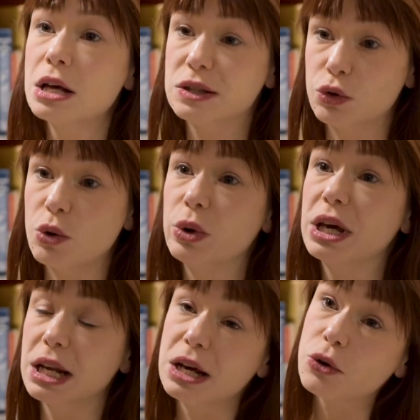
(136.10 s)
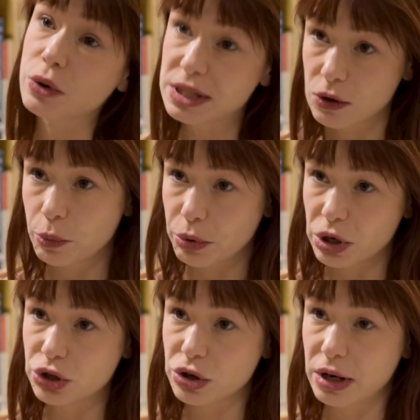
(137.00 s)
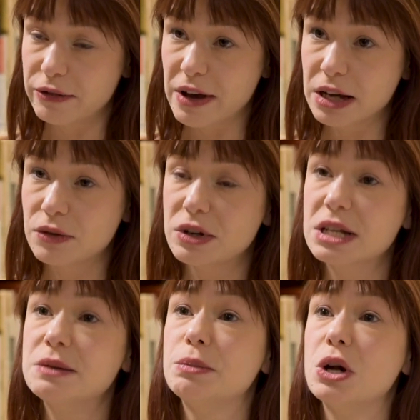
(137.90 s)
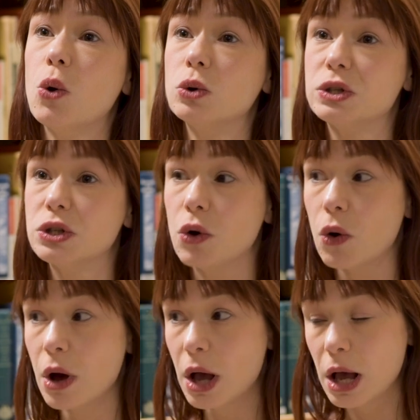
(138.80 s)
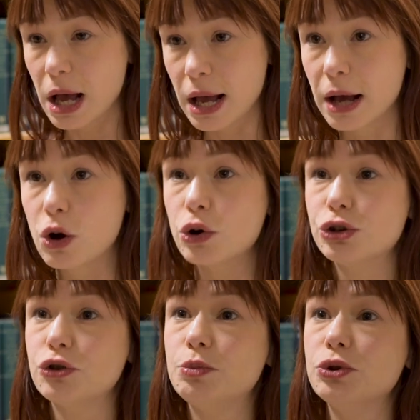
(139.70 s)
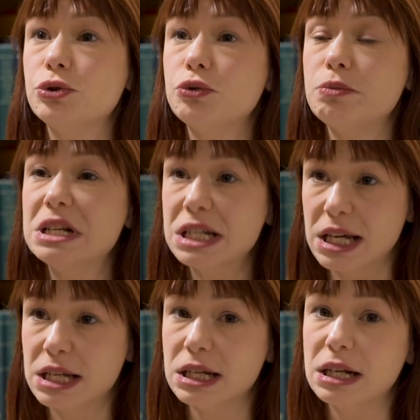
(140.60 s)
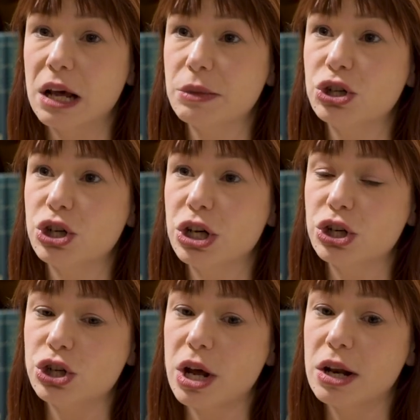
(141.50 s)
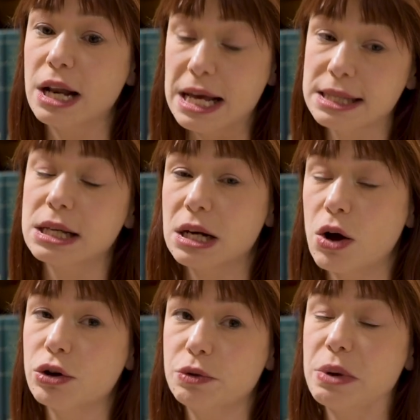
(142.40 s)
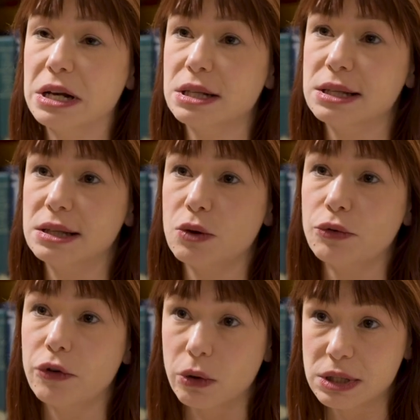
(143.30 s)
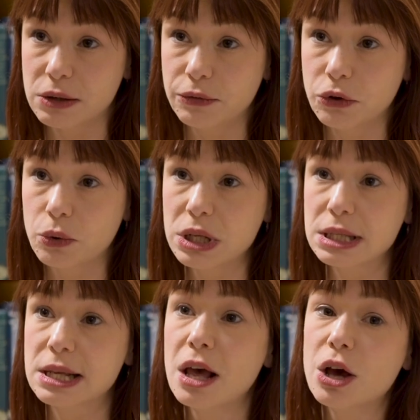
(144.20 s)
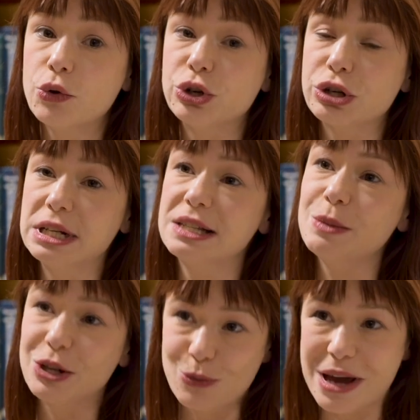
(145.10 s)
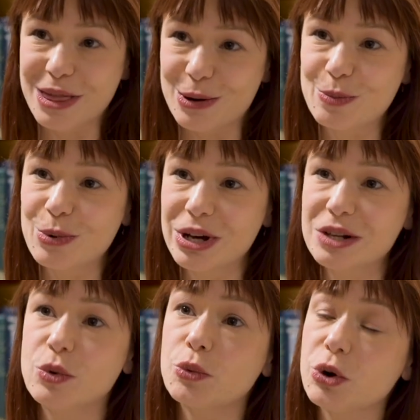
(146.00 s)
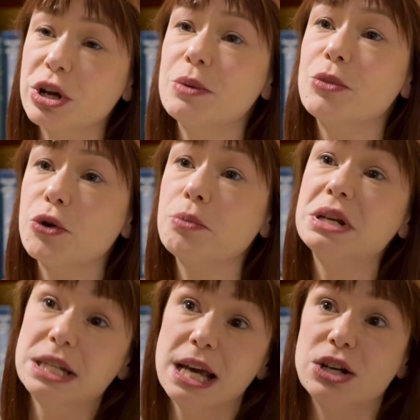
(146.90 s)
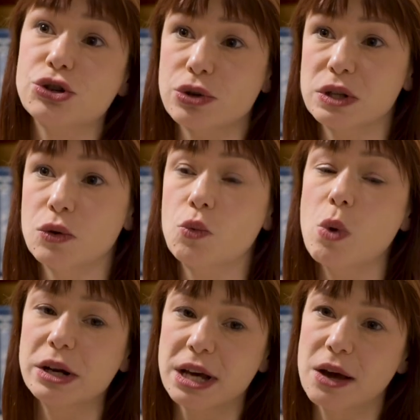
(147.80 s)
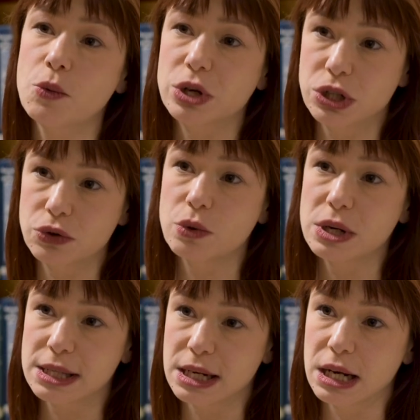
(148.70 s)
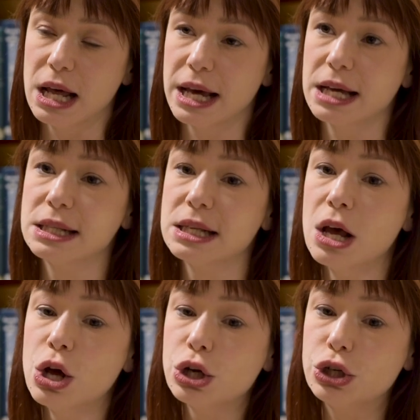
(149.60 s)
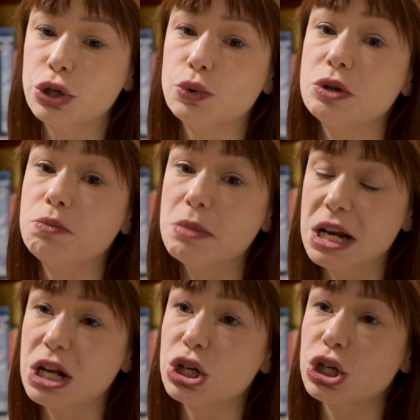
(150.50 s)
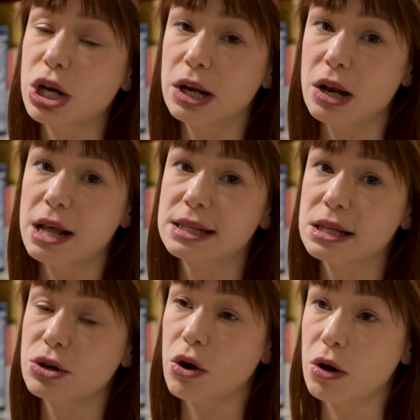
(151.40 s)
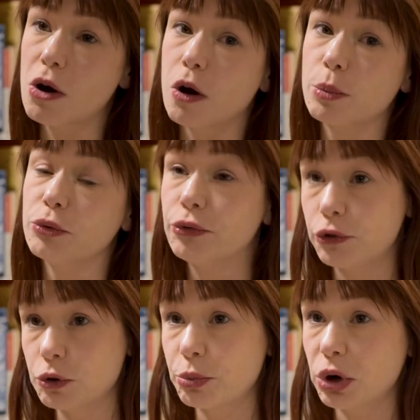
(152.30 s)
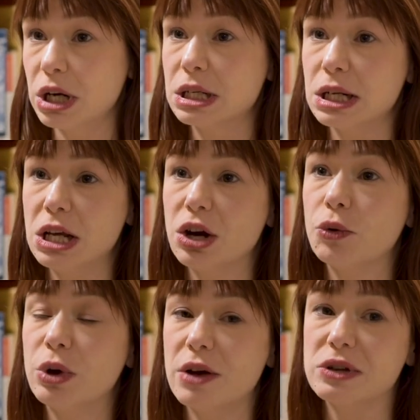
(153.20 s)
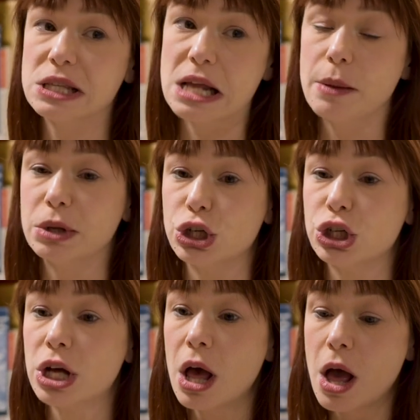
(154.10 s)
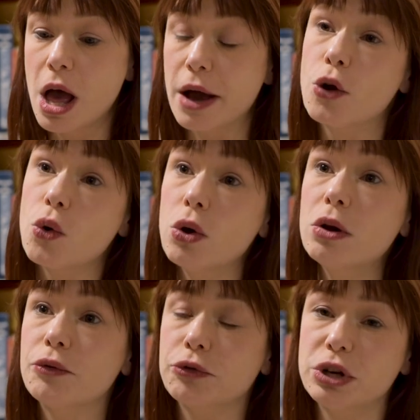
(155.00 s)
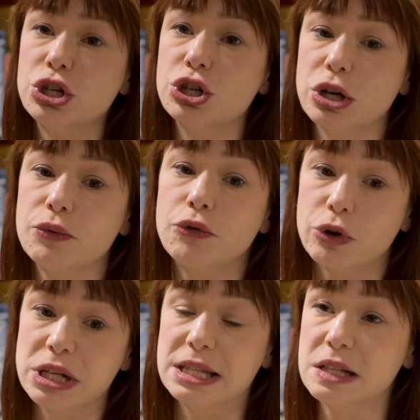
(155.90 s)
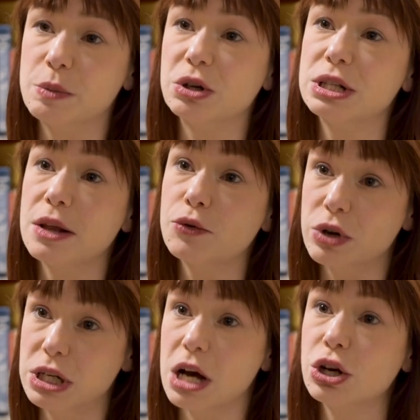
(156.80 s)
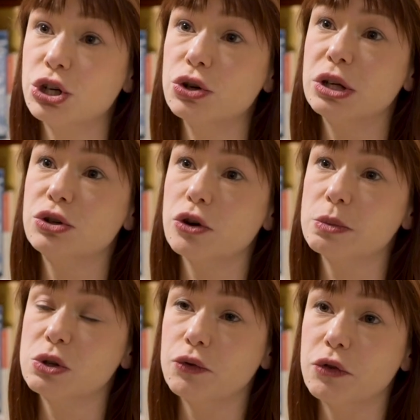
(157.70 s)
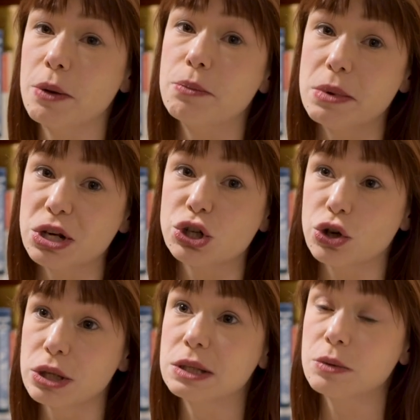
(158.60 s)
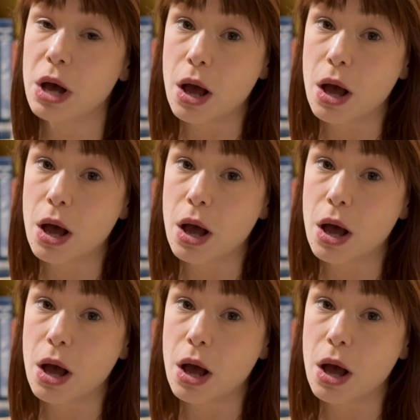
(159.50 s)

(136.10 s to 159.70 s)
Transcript: so that we can increase our operational effectiveness, but also contribute to mitigating climate change and lessening our dependencies on fossil fuels. Which leads me to my third point: we're working more on mitigation. So what can we do as an alliance to diminish and lessen our carbon footprint? And here we have established a goal of reaching 46% reduction in terms of emissions